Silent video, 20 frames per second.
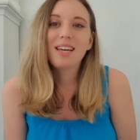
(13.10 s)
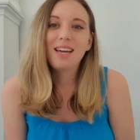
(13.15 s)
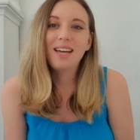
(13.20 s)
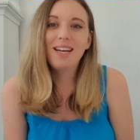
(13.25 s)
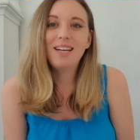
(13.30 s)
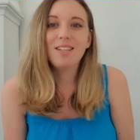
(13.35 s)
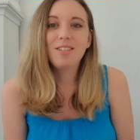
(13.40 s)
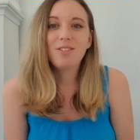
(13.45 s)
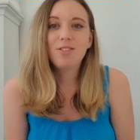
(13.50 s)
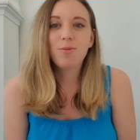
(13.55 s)

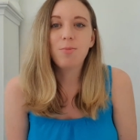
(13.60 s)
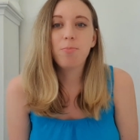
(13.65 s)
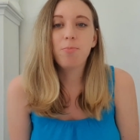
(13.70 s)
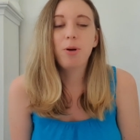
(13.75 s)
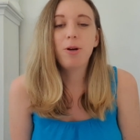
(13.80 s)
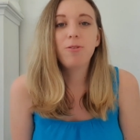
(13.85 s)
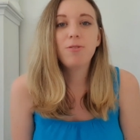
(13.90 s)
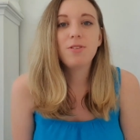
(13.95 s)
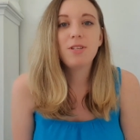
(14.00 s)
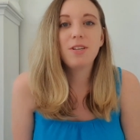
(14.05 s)
It's
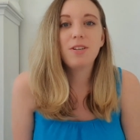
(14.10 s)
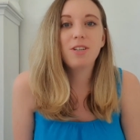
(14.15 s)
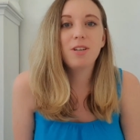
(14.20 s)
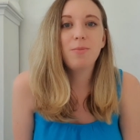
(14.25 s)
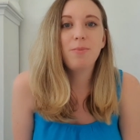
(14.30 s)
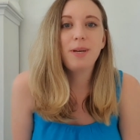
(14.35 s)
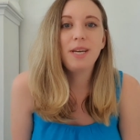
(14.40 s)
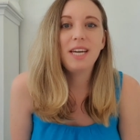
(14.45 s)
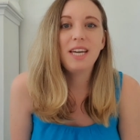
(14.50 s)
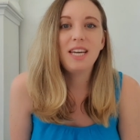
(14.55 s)
mostly going to
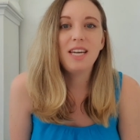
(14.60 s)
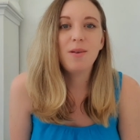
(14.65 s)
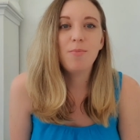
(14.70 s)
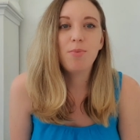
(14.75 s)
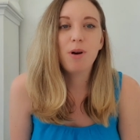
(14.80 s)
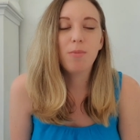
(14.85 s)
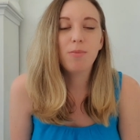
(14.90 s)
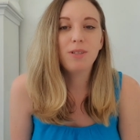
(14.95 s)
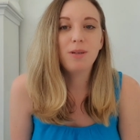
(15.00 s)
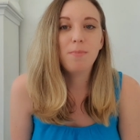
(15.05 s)
be
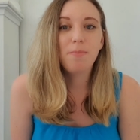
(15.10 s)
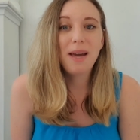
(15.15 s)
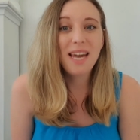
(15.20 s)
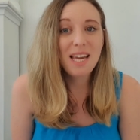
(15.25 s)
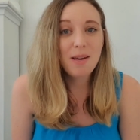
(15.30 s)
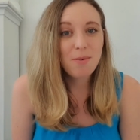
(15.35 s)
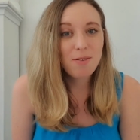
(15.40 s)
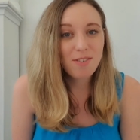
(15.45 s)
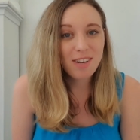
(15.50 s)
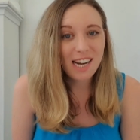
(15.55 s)
probably
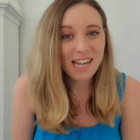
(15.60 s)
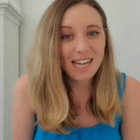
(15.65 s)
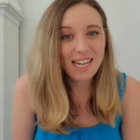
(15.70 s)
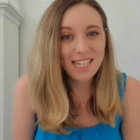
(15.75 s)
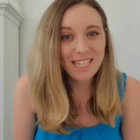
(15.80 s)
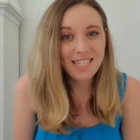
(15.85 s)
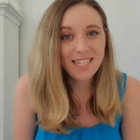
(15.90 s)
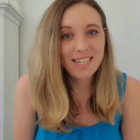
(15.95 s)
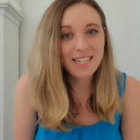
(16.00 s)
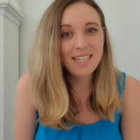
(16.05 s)
baby
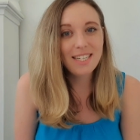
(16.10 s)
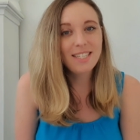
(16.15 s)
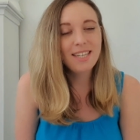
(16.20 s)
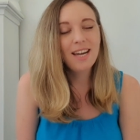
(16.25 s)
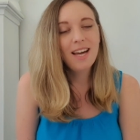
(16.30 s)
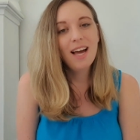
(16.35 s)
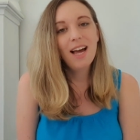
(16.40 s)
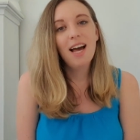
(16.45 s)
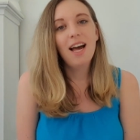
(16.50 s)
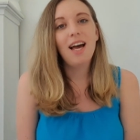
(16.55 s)
related,
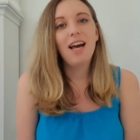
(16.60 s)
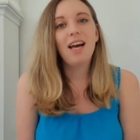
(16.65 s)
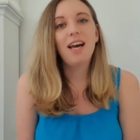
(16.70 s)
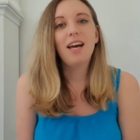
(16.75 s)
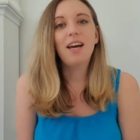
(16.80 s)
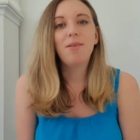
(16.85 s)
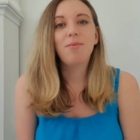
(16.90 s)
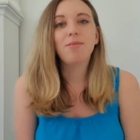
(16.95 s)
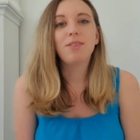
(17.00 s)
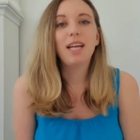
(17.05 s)

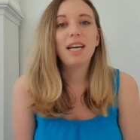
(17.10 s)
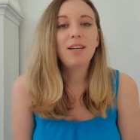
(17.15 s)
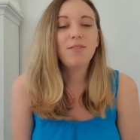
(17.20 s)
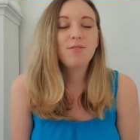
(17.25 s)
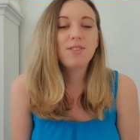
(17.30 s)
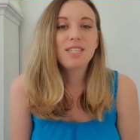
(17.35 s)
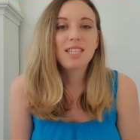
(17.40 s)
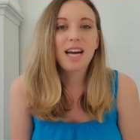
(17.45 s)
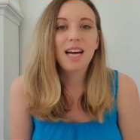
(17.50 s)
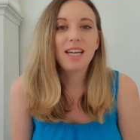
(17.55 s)

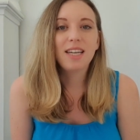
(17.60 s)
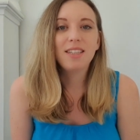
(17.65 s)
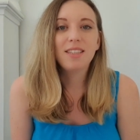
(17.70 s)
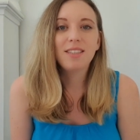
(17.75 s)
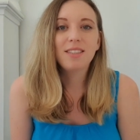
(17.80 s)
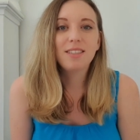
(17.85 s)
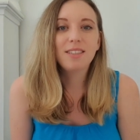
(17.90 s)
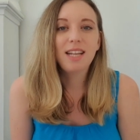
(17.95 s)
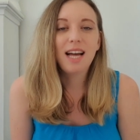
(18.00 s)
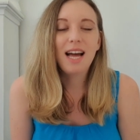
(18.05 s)

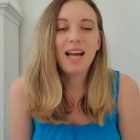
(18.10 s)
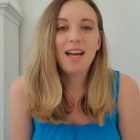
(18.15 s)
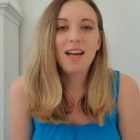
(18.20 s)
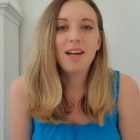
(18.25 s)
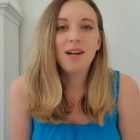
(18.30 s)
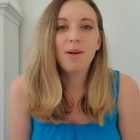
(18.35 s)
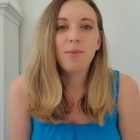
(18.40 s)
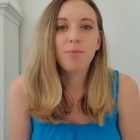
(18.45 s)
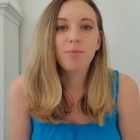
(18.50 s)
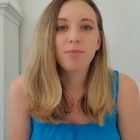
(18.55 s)
lifestyle,
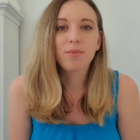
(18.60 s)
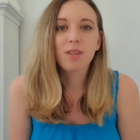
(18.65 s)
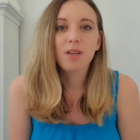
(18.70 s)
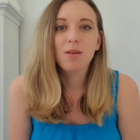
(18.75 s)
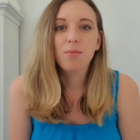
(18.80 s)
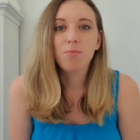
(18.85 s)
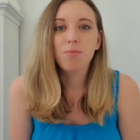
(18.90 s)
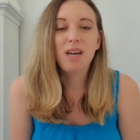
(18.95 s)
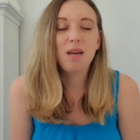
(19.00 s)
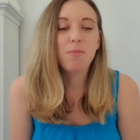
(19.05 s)

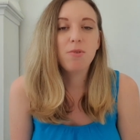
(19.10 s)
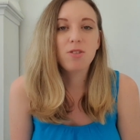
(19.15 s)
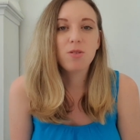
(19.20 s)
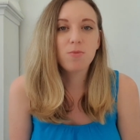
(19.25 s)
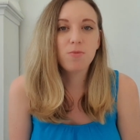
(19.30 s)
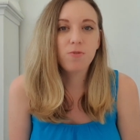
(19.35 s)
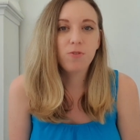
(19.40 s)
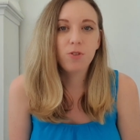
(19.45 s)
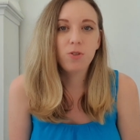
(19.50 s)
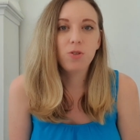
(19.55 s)
maybe some
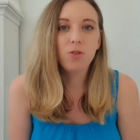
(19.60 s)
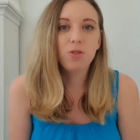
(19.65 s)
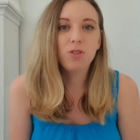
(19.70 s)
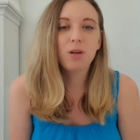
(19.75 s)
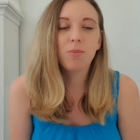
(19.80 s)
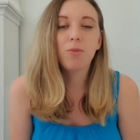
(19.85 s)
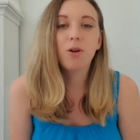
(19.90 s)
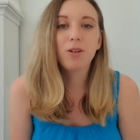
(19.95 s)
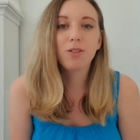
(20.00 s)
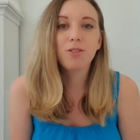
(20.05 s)
food.
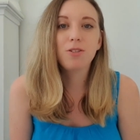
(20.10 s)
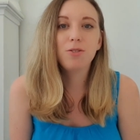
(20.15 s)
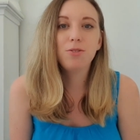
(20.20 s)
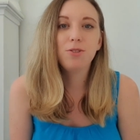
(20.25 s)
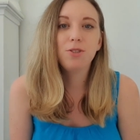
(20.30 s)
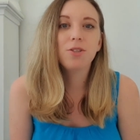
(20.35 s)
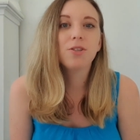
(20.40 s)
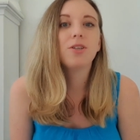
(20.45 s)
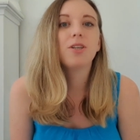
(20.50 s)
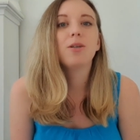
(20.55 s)
I'm not too
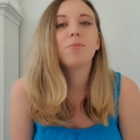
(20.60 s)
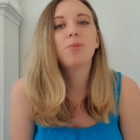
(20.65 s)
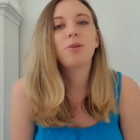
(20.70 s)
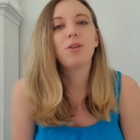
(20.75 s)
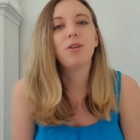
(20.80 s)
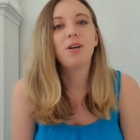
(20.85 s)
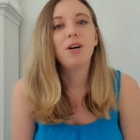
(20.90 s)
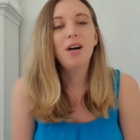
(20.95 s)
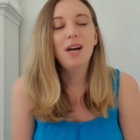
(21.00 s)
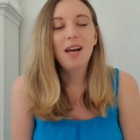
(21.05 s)
sure,
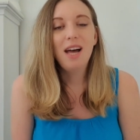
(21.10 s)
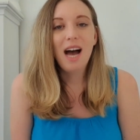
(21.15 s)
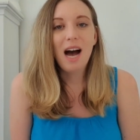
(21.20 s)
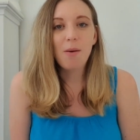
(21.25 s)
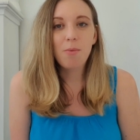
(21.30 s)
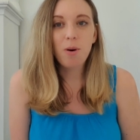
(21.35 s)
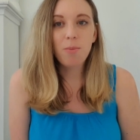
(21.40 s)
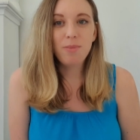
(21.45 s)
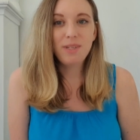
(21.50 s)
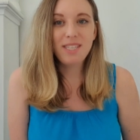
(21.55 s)
but I'm
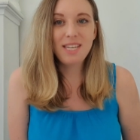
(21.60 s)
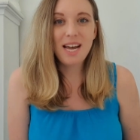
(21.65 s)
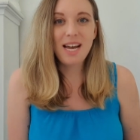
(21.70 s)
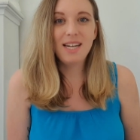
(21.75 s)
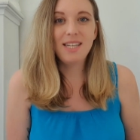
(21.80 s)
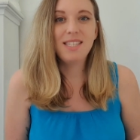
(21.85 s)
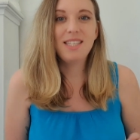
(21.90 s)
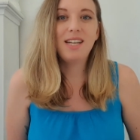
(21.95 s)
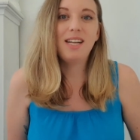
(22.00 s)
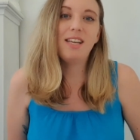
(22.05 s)
on
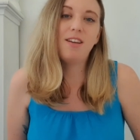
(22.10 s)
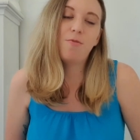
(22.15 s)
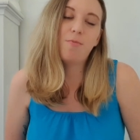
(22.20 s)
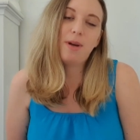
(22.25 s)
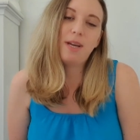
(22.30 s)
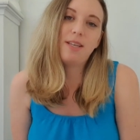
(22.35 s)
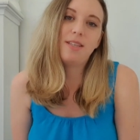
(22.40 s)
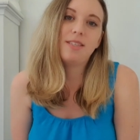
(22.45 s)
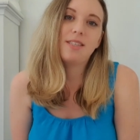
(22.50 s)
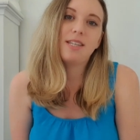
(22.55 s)
maternity leave
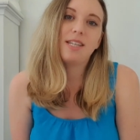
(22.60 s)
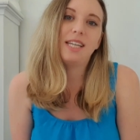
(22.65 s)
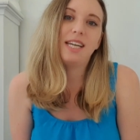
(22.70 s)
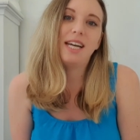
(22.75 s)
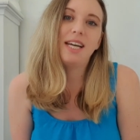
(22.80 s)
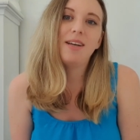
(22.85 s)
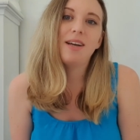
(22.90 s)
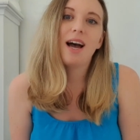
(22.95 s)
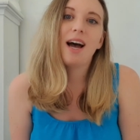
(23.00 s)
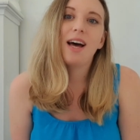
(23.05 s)

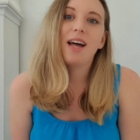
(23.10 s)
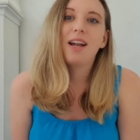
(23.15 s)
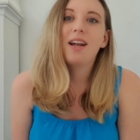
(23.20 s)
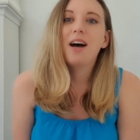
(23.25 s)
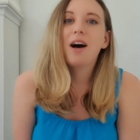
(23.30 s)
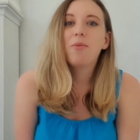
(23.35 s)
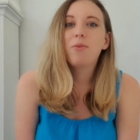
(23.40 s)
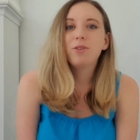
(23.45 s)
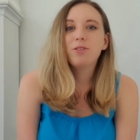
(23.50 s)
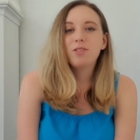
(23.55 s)
basically, and
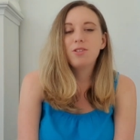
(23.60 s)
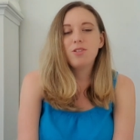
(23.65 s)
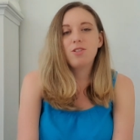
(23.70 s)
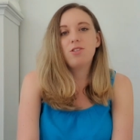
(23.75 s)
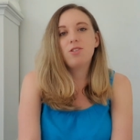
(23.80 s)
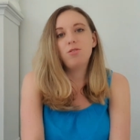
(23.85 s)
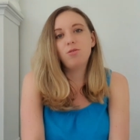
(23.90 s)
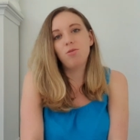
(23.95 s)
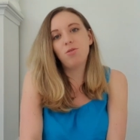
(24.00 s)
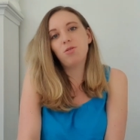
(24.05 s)
I wanted to
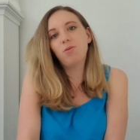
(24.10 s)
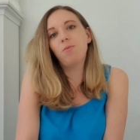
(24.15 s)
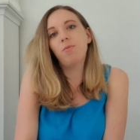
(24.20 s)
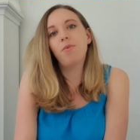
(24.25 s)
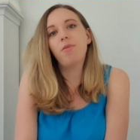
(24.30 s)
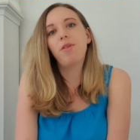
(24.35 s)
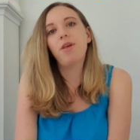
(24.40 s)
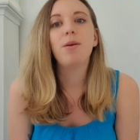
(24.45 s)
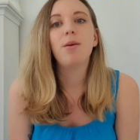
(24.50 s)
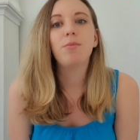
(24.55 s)
do
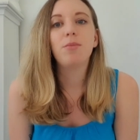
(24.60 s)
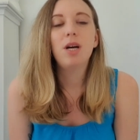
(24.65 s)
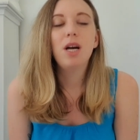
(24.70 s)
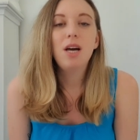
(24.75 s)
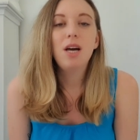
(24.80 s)
something